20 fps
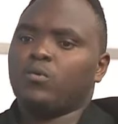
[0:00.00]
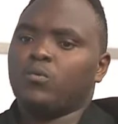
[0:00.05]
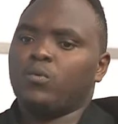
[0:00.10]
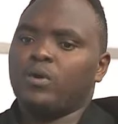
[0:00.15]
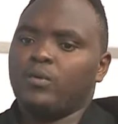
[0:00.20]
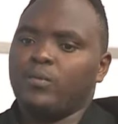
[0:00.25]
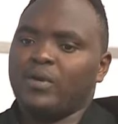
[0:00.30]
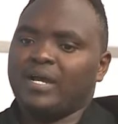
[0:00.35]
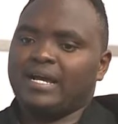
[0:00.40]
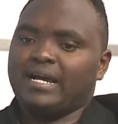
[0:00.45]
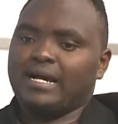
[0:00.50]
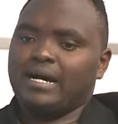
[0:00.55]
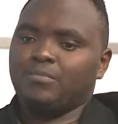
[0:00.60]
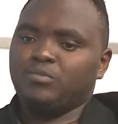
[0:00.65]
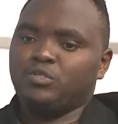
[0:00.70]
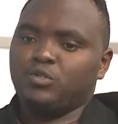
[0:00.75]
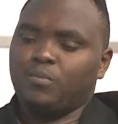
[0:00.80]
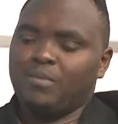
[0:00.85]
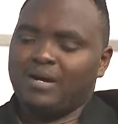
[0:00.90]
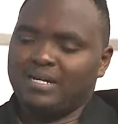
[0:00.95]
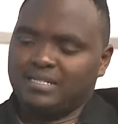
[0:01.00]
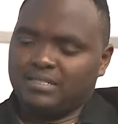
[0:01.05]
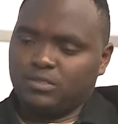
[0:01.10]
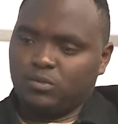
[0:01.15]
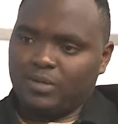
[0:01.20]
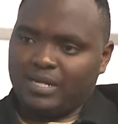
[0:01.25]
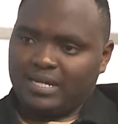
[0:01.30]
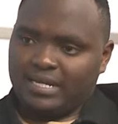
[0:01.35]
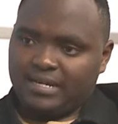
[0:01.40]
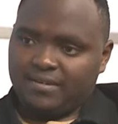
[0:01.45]
When we come to matters
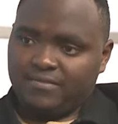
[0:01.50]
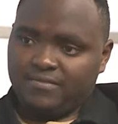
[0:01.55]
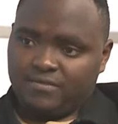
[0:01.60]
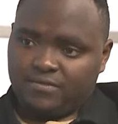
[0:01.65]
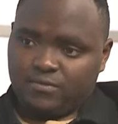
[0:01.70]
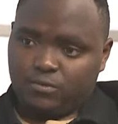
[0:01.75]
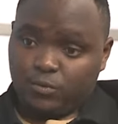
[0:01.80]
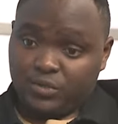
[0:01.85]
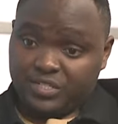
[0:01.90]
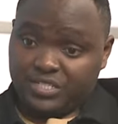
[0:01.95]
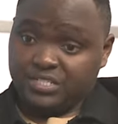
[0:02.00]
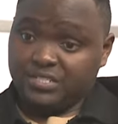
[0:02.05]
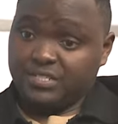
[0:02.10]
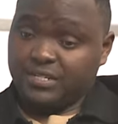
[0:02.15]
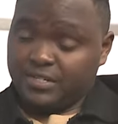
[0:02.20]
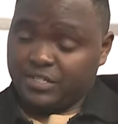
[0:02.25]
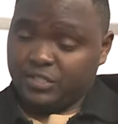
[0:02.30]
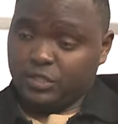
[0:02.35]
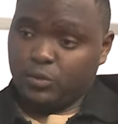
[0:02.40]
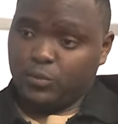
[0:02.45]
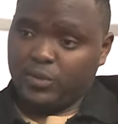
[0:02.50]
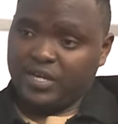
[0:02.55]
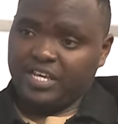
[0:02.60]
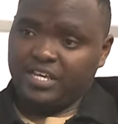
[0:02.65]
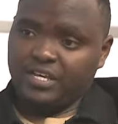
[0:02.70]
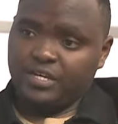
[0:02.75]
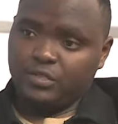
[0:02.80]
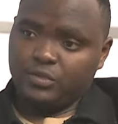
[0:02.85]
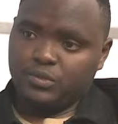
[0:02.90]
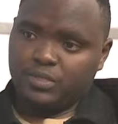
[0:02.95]
wildlife, which is the reason we're
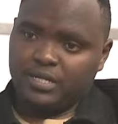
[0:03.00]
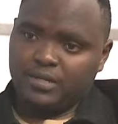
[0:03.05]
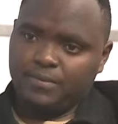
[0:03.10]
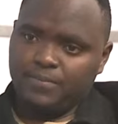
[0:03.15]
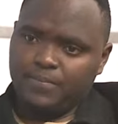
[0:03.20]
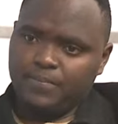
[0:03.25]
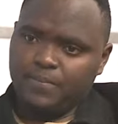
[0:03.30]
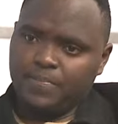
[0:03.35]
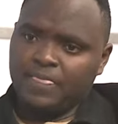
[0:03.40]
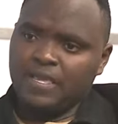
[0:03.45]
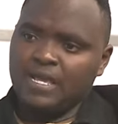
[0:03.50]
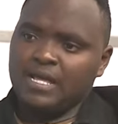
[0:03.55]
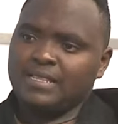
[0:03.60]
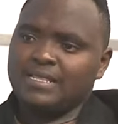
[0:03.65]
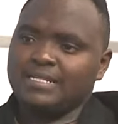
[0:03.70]
here today, mm-hmm.